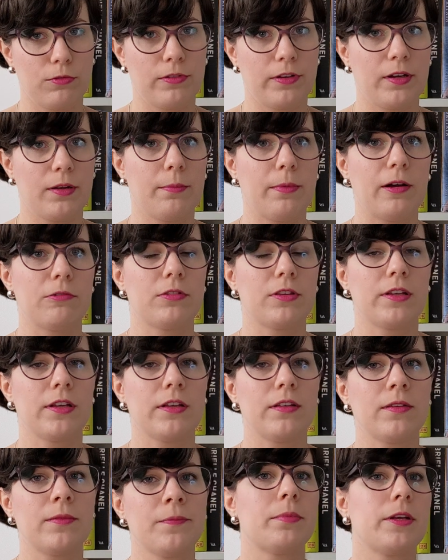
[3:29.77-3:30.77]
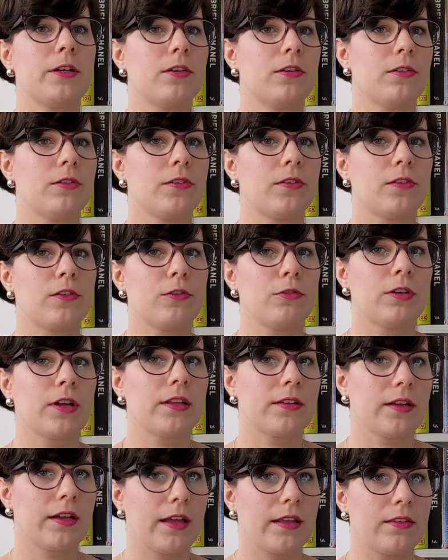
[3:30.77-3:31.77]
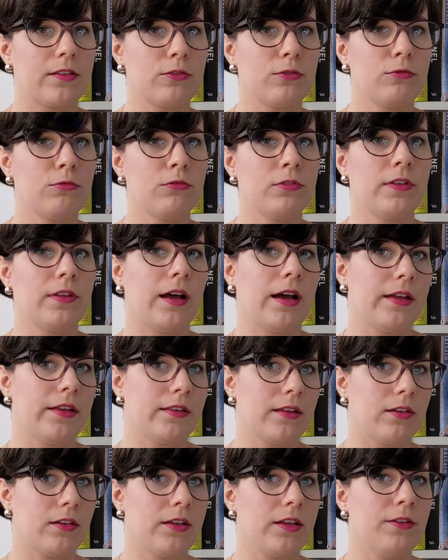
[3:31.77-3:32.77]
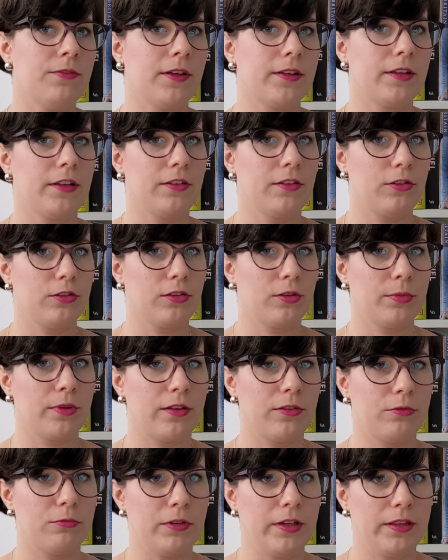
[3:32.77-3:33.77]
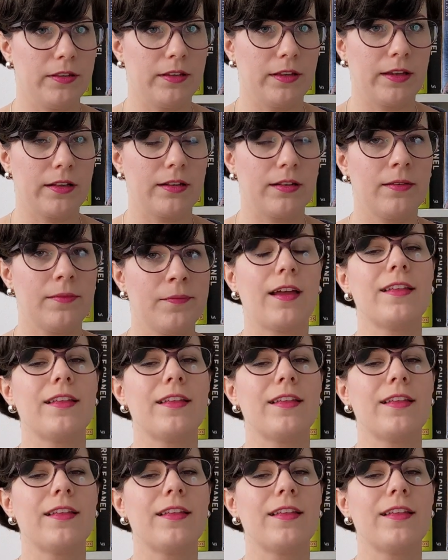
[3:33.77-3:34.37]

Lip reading: worry about it, because you can get good light even in autumn and winter.